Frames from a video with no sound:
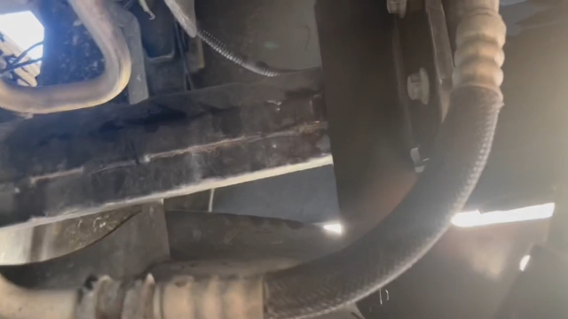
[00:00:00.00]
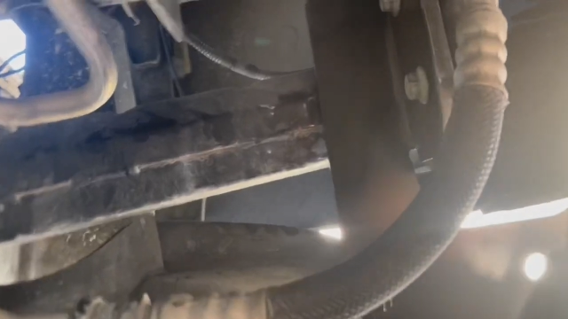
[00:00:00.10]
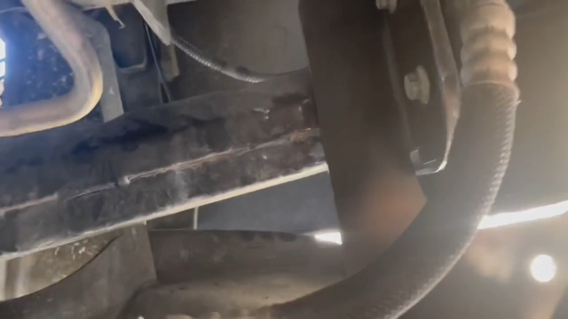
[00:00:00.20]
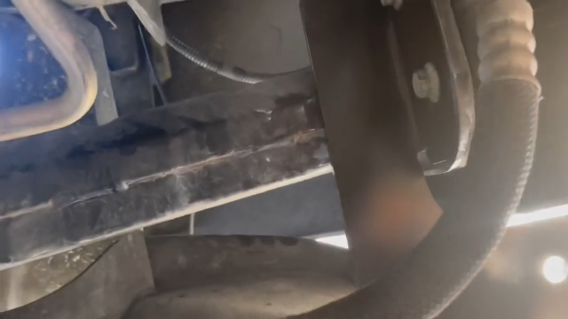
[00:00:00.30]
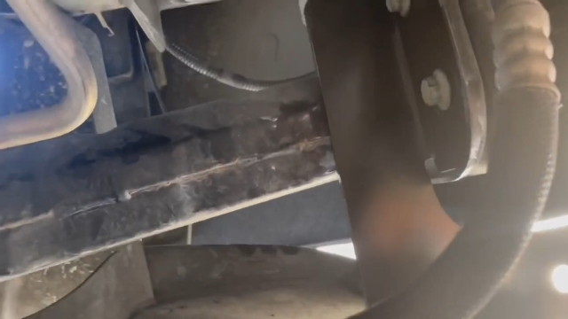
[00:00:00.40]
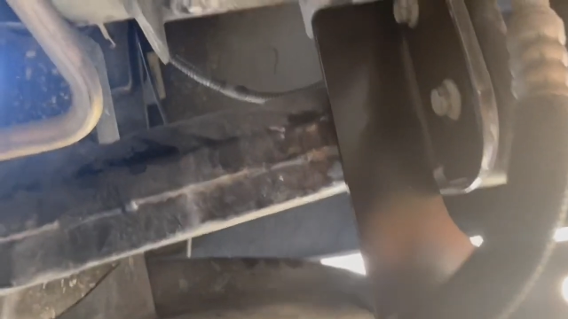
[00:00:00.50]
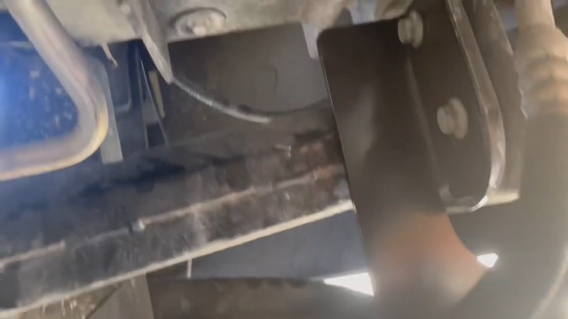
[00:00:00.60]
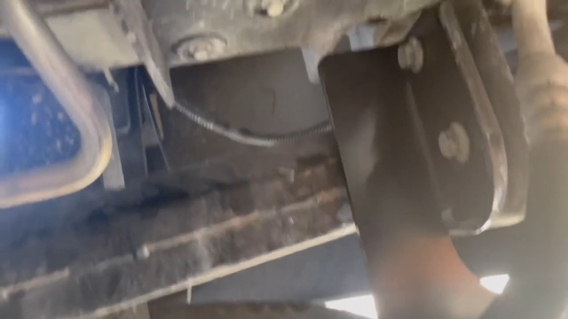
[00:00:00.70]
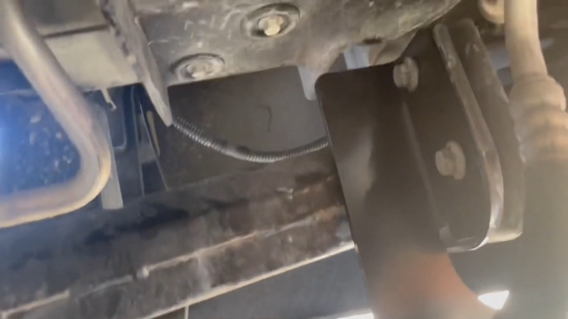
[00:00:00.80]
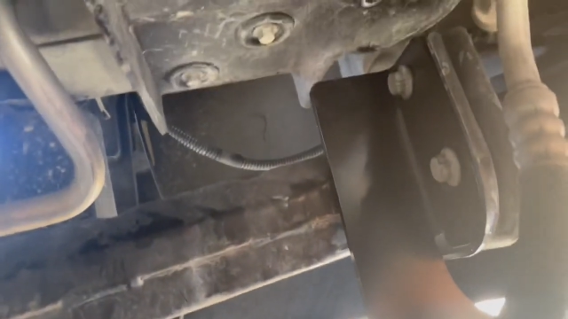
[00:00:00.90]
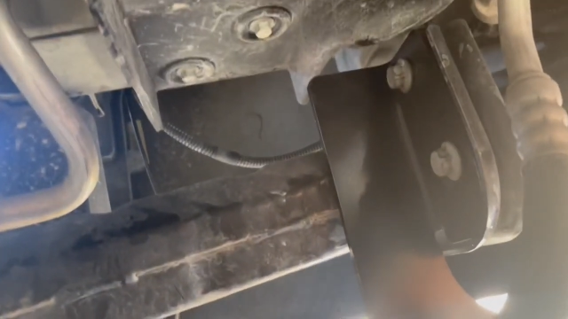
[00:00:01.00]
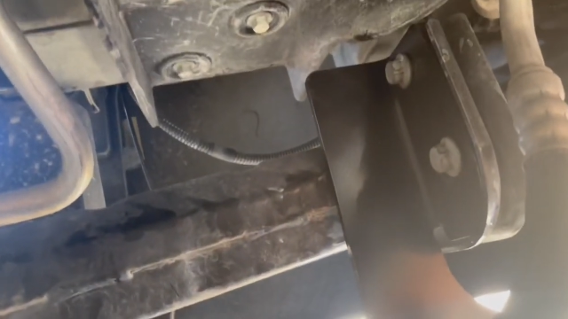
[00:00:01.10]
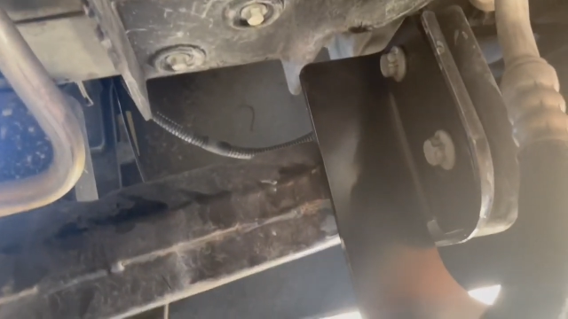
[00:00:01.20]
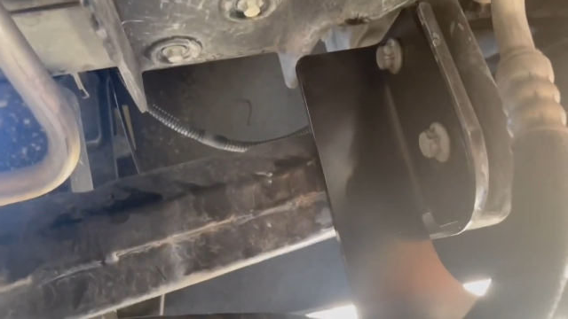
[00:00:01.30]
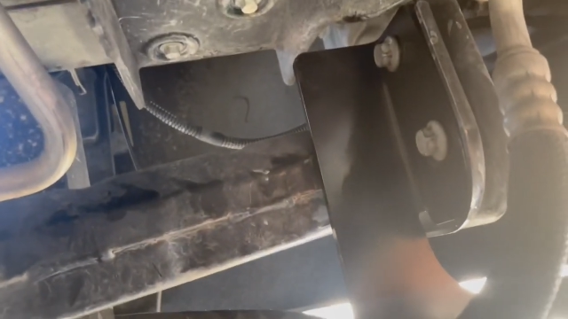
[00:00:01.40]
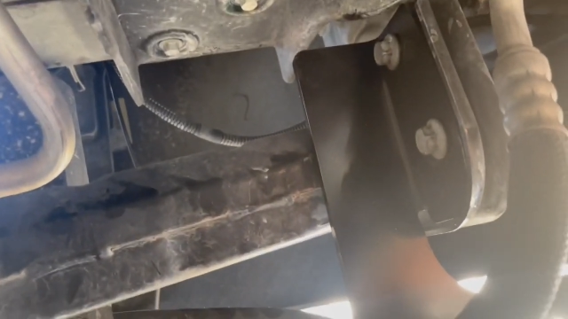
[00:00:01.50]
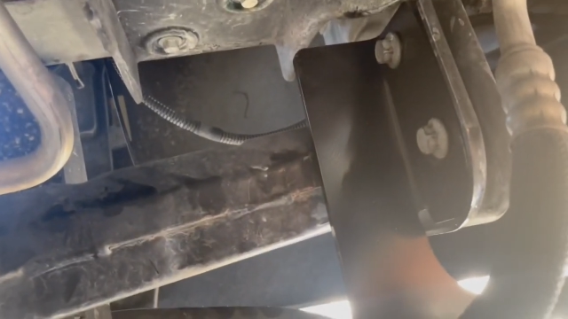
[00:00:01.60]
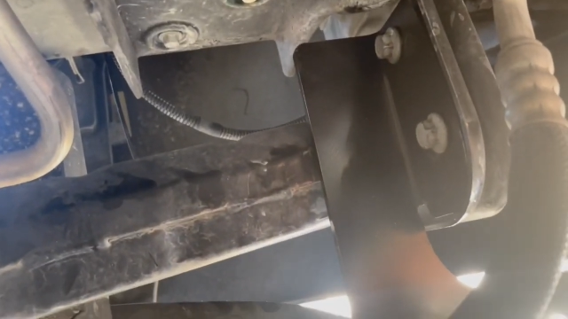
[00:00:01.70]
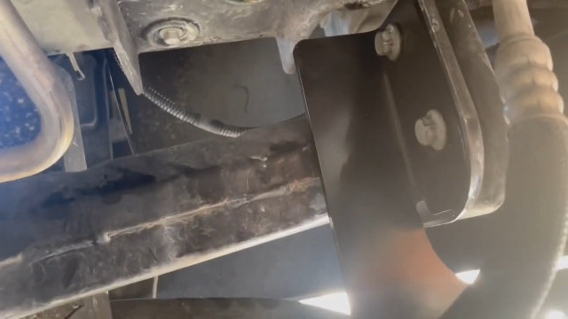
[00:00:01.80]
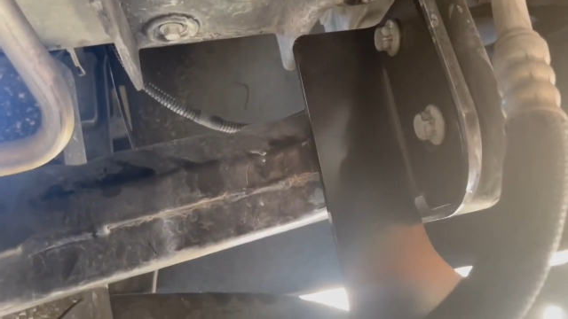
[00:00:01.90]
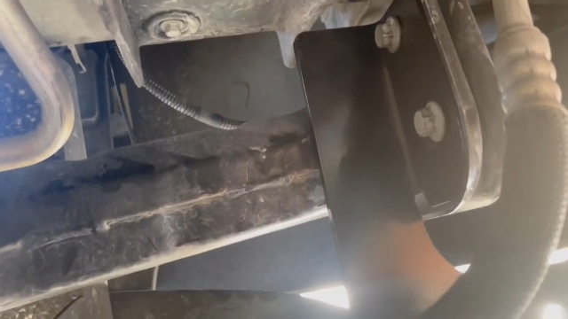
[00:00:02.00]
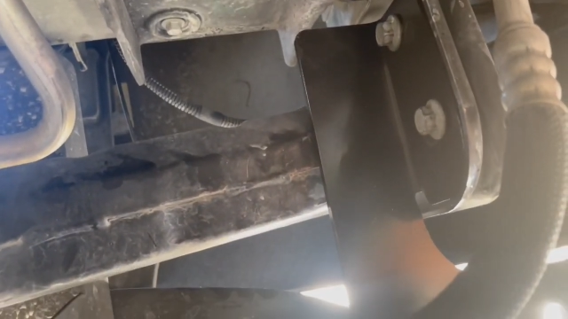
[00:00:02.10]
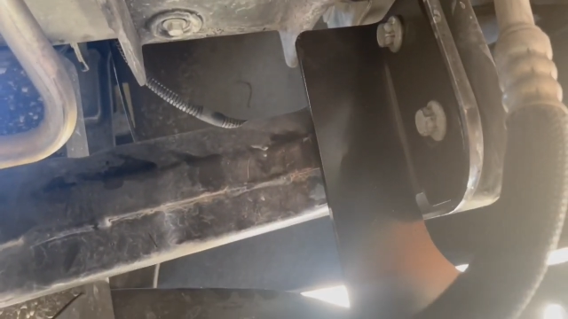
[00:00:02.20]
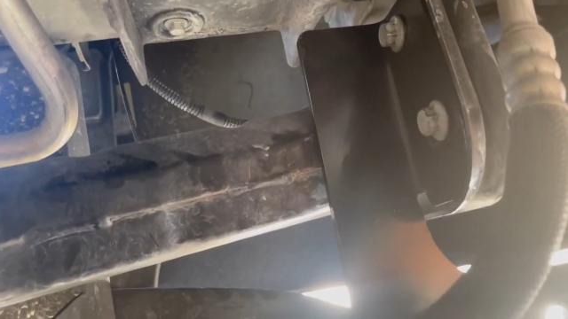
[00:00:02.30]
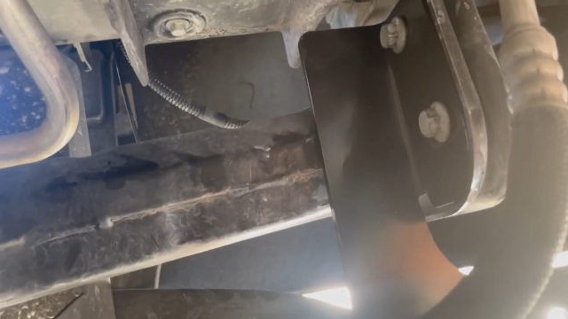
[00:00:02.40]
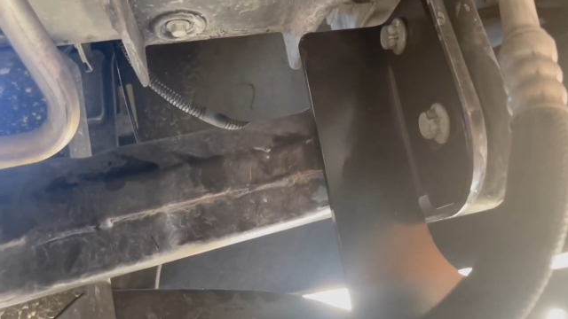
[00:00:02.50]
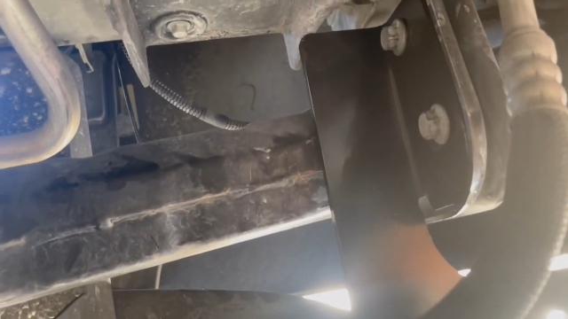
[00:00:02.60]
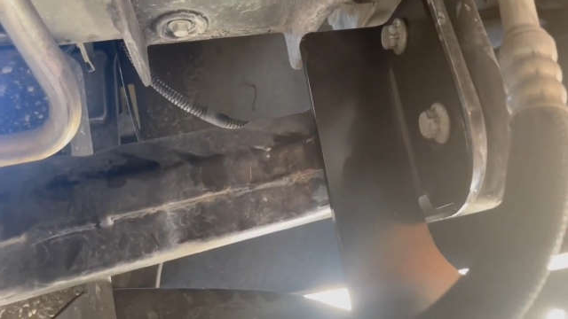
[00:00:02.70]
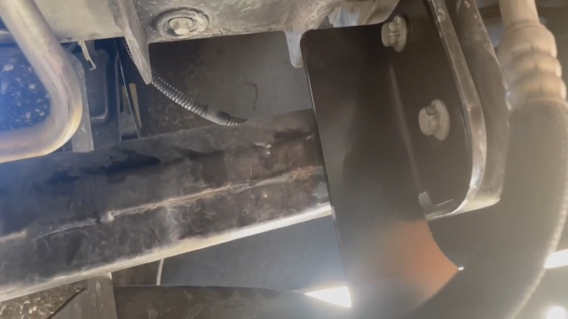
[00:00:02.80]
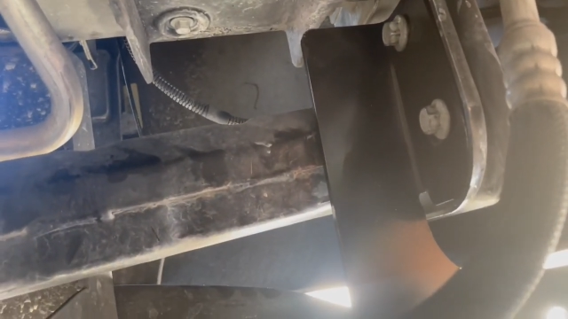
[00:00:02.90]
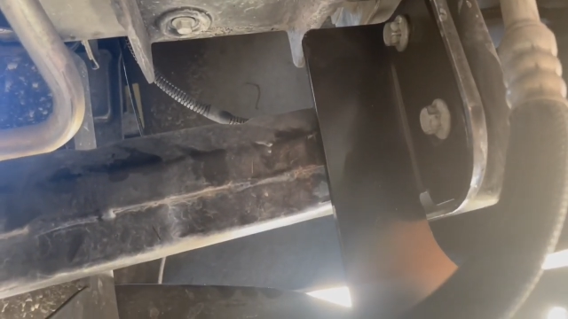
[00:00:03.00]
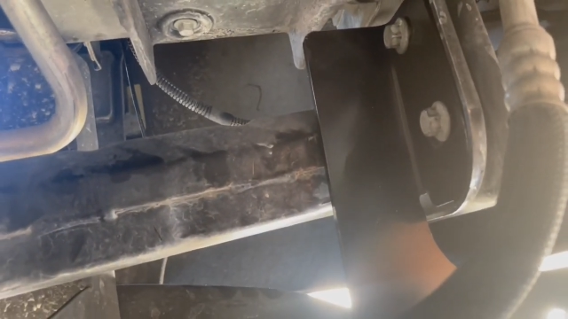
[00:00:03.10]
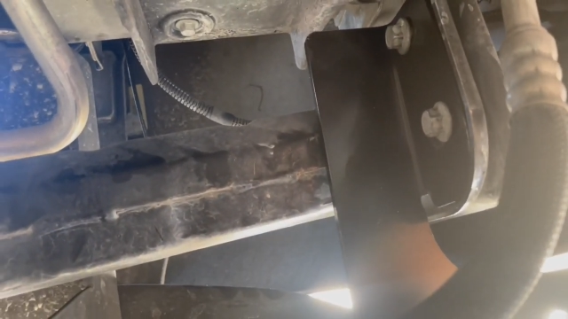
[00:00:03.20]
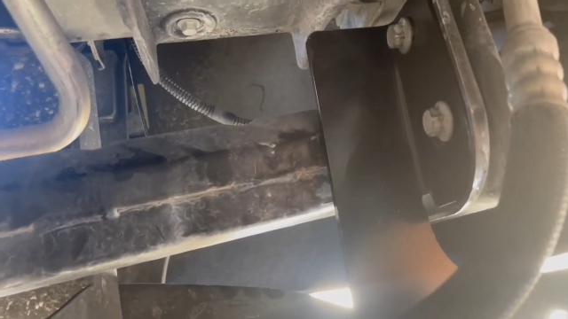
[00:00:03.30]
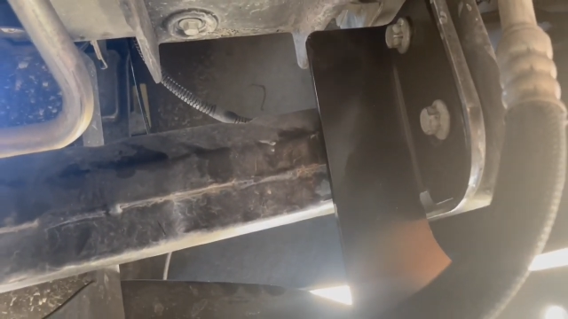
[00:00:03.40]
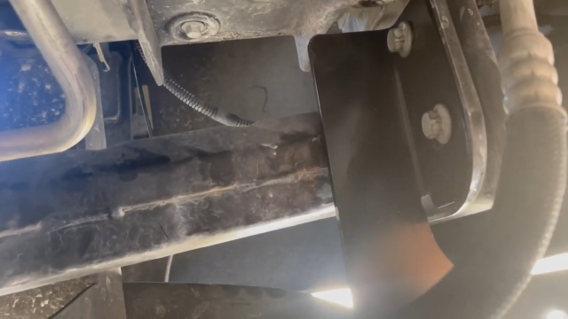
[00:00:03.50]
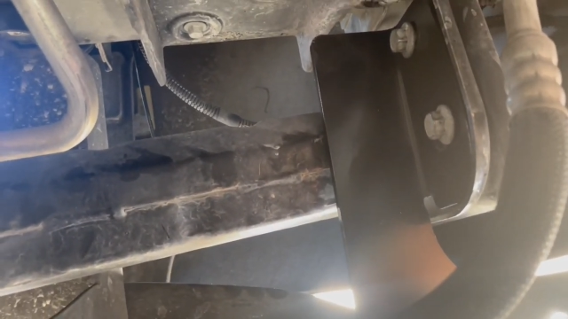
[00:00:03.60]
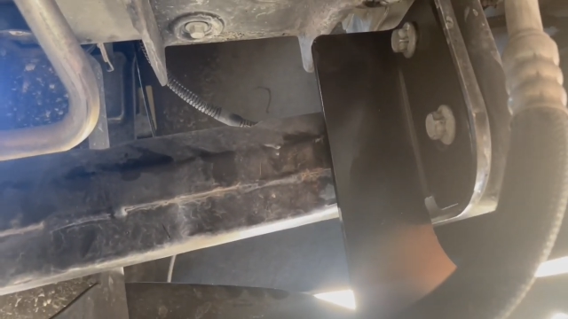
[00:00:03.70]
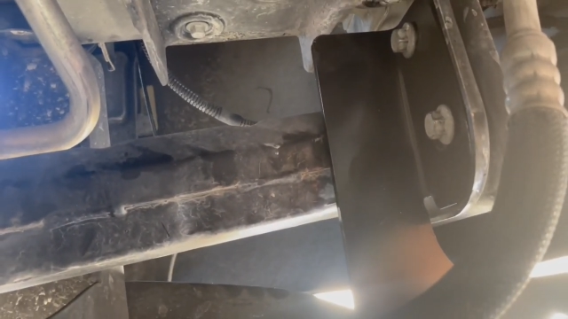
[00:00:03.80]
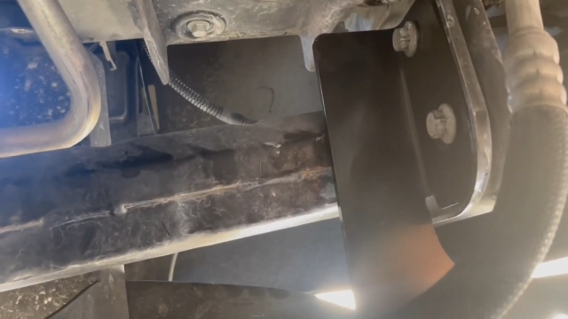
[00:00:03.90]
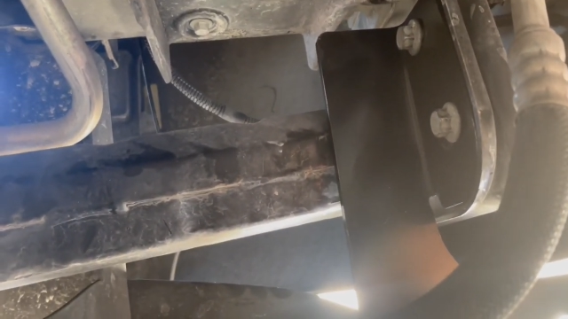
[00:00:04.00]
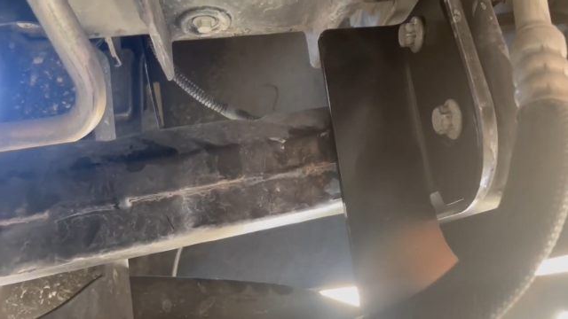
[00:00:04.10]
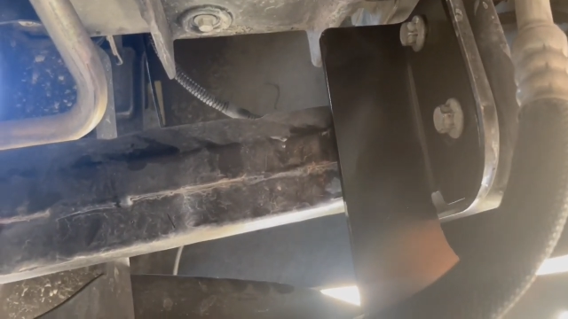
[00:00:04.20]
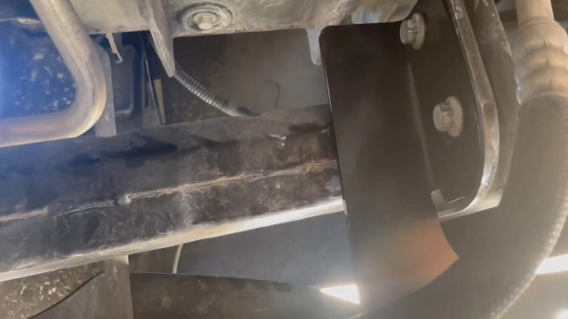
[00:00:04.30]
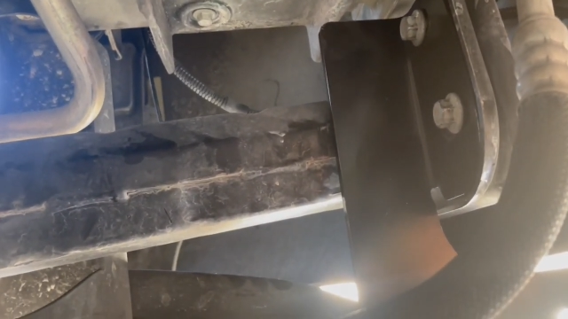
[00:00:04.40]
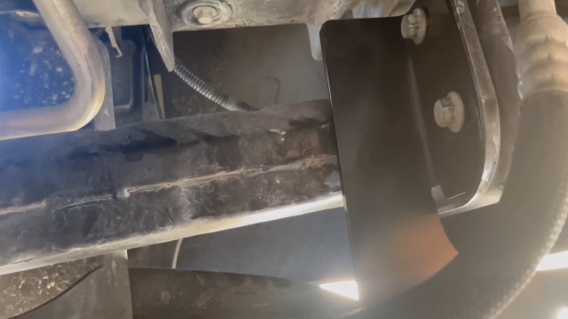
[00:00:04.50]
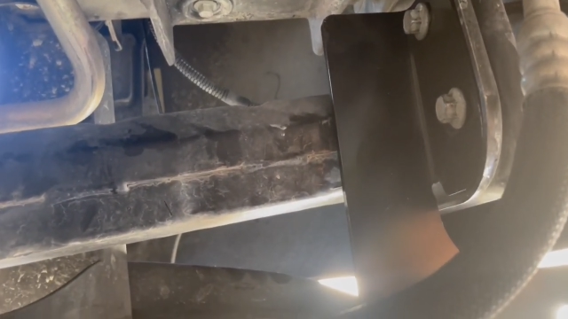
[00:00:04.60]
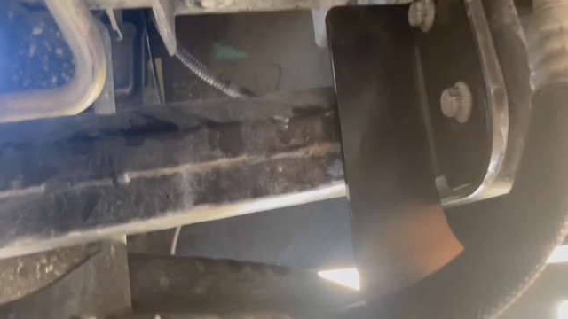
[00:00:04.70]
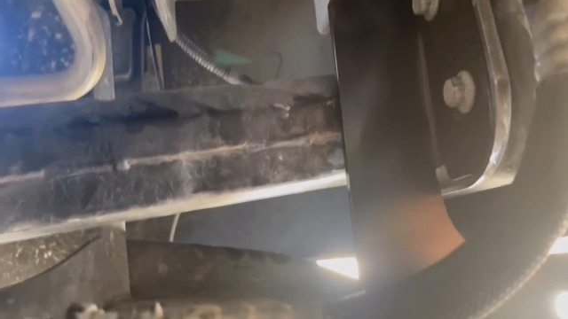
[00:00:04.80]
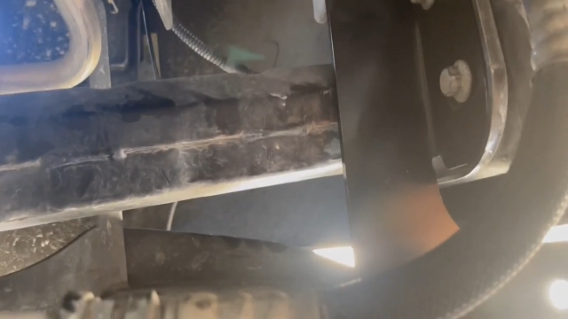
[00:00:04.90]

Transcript: (no speaker visible)